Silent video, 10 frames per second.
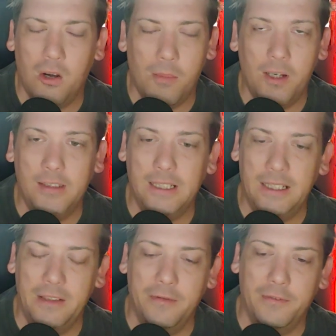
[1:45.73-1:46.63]
Armand
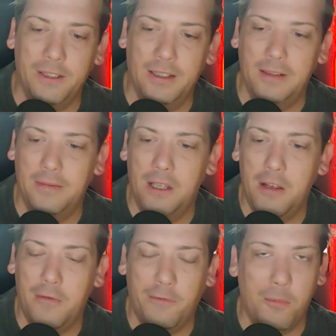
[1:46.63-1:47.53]
kind of
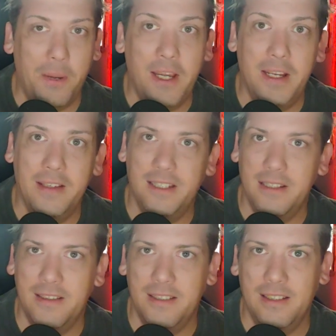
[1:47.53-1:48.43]
forbade it, in
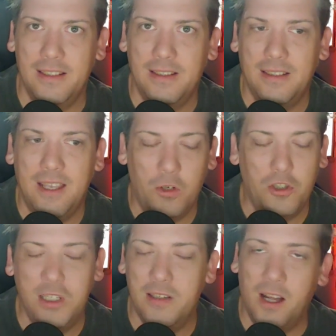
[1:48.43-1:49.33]
a sense, where
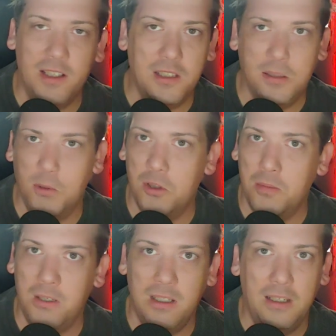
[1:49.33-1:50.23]
she's not supposed
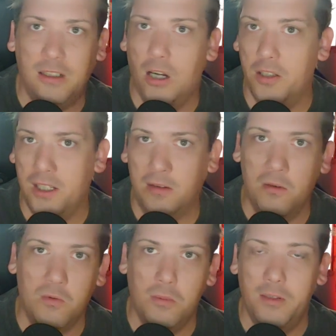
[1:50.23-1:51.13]
to be in contact
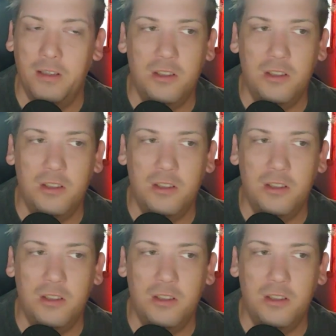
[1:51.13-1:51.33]
with this woman.